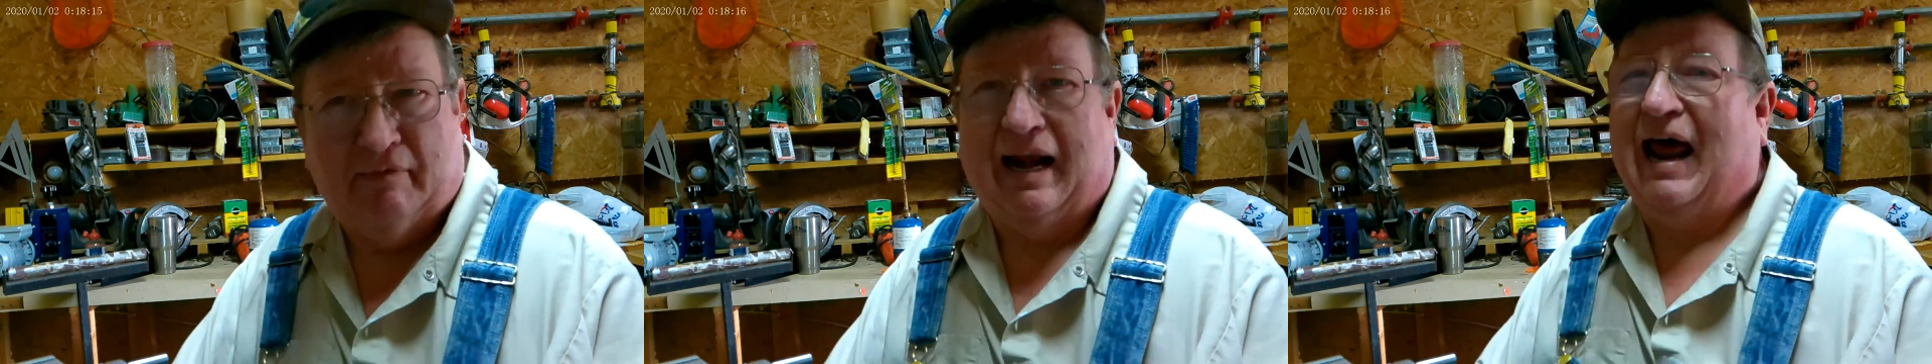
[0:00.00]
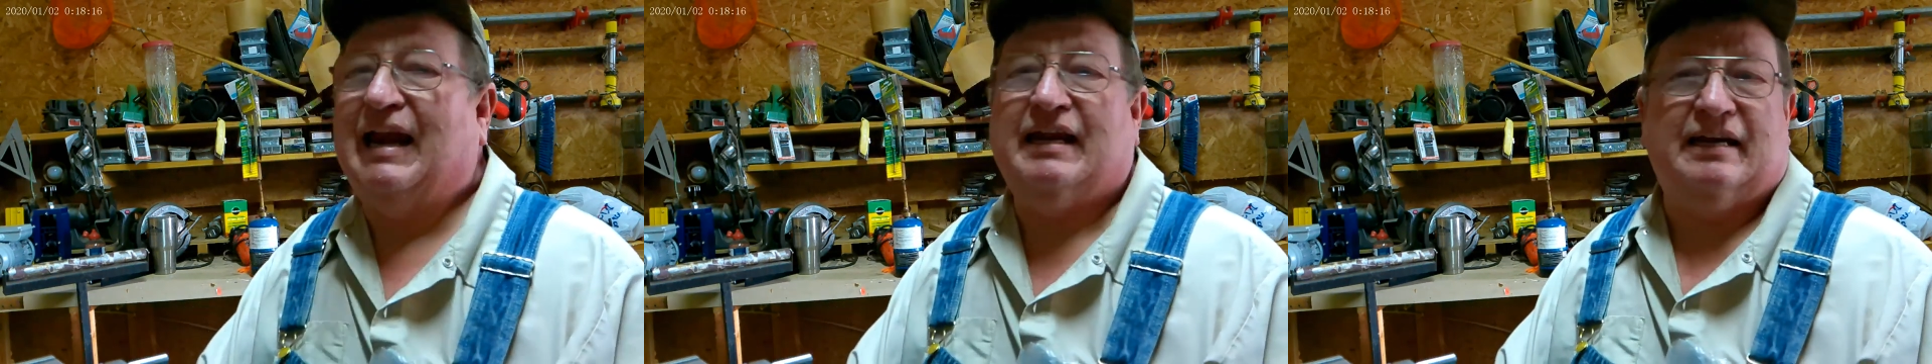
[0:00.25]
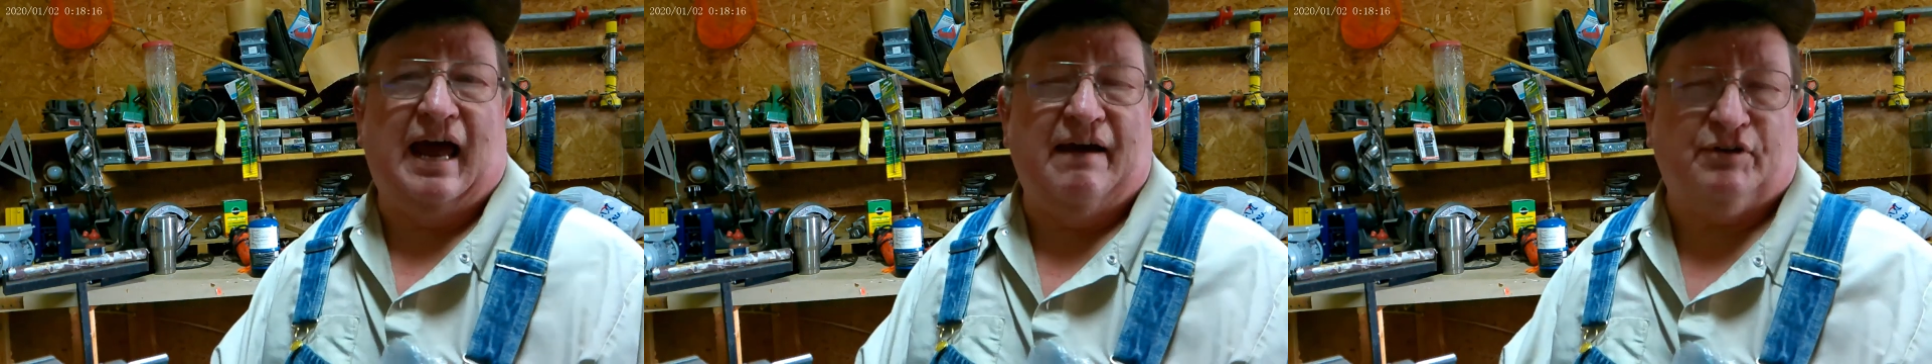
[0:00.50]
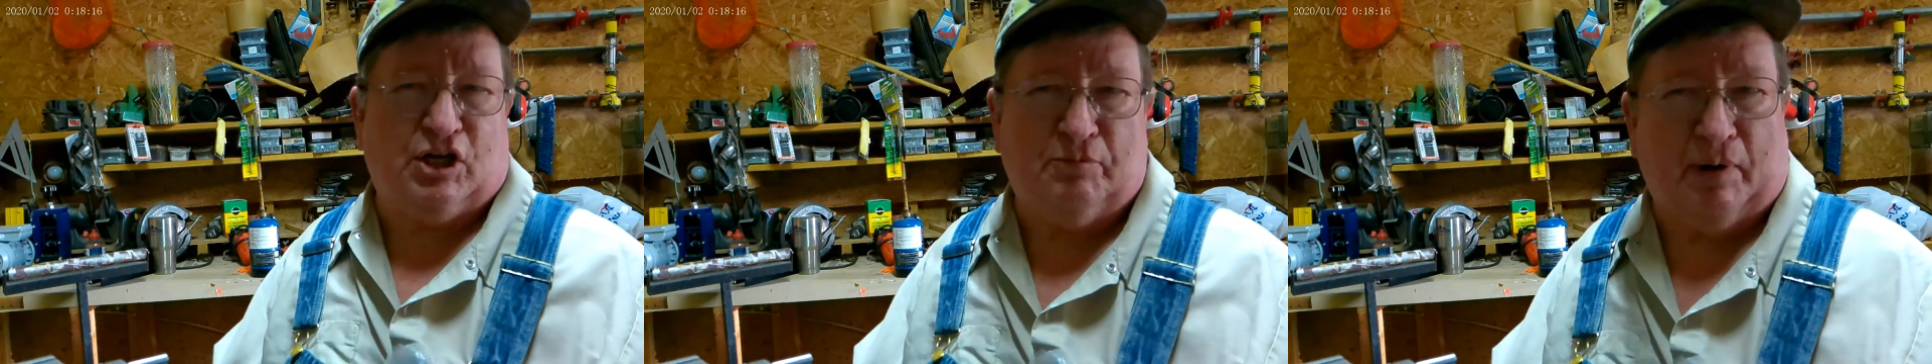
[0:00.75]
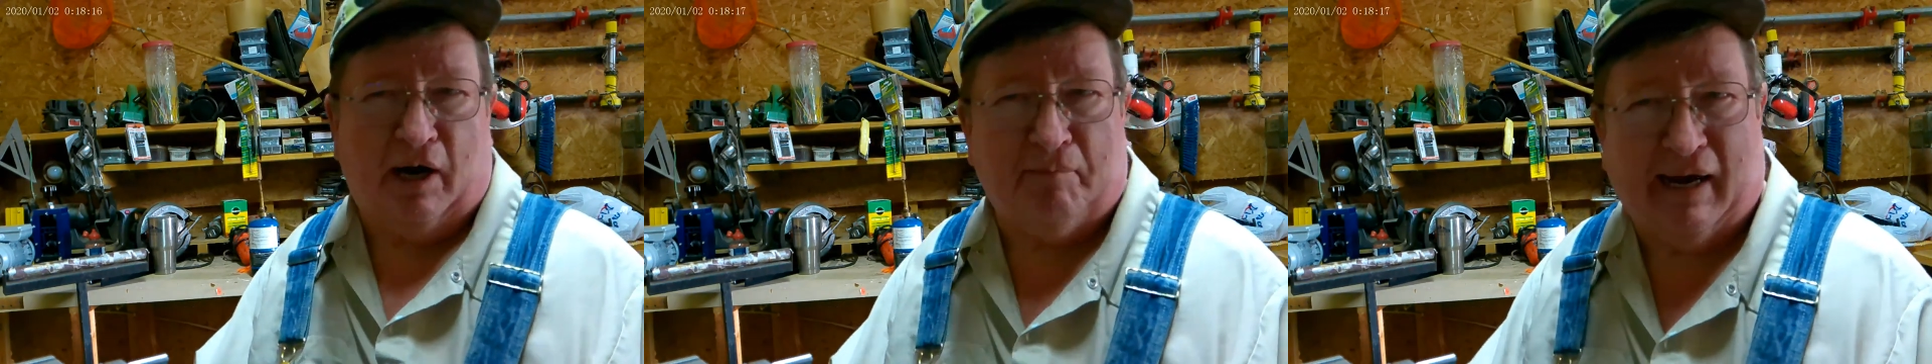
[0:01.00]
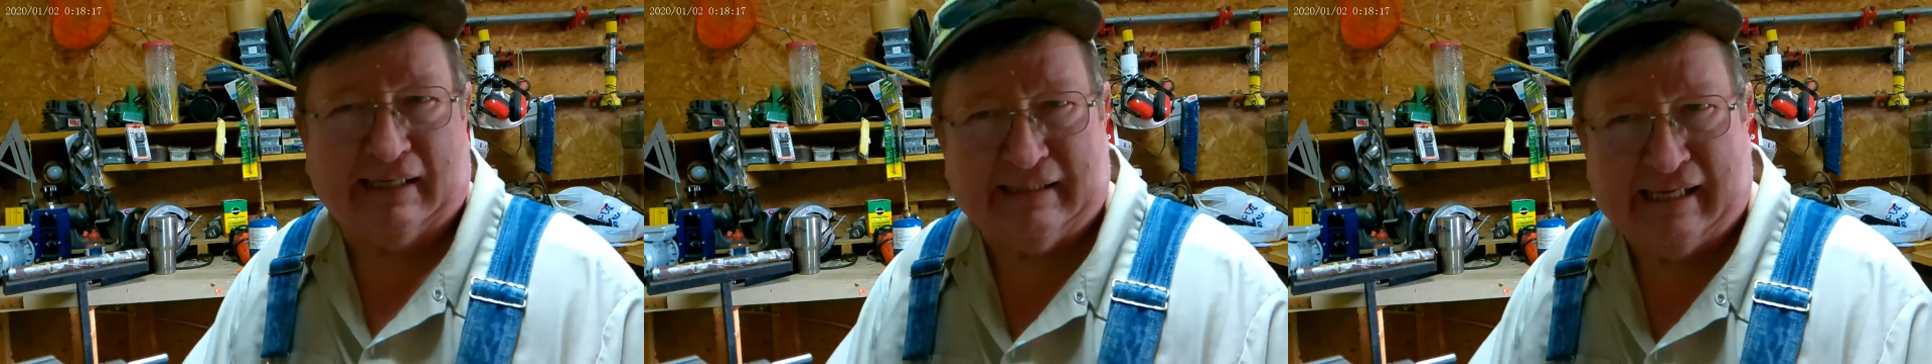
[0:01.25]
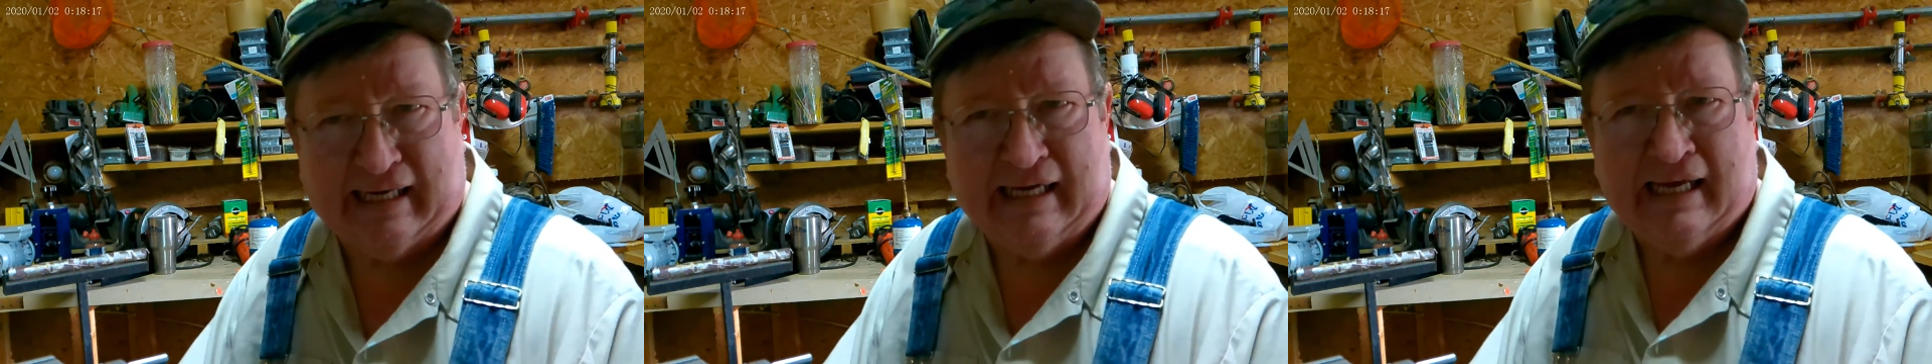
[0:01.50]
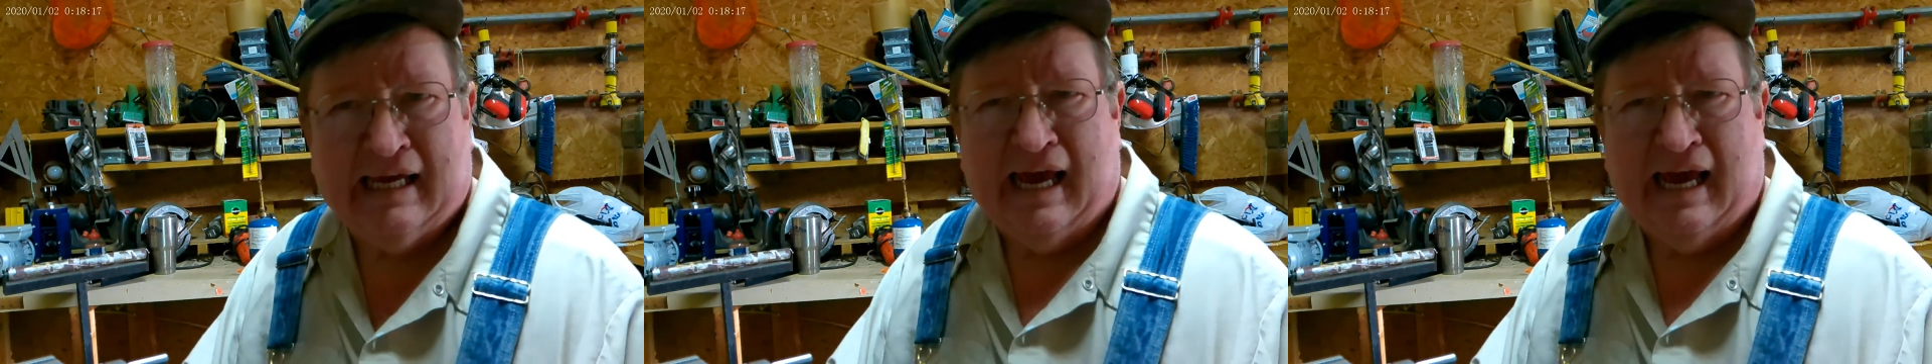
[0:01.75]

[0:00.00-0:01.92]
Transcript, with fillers: Well, I didn't have a coupon back then,